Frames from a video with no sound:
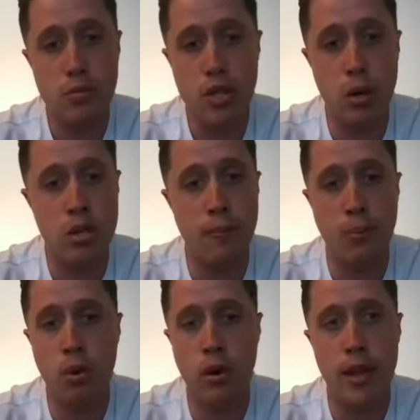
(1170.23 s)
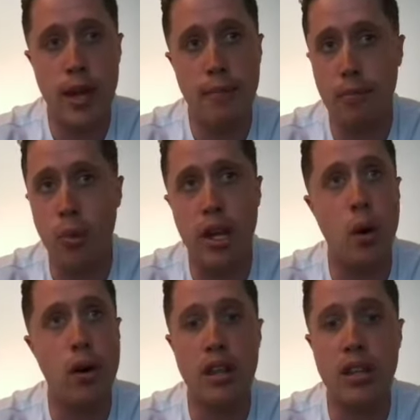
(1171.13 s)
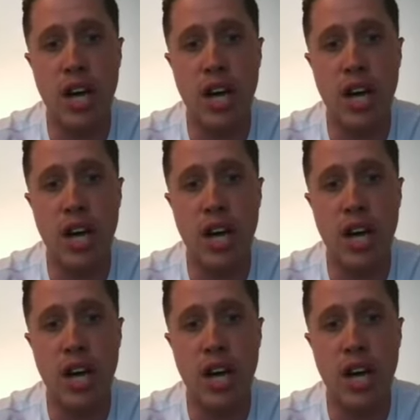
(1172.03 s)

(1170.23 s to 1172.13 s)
So yep. it's important that we go into these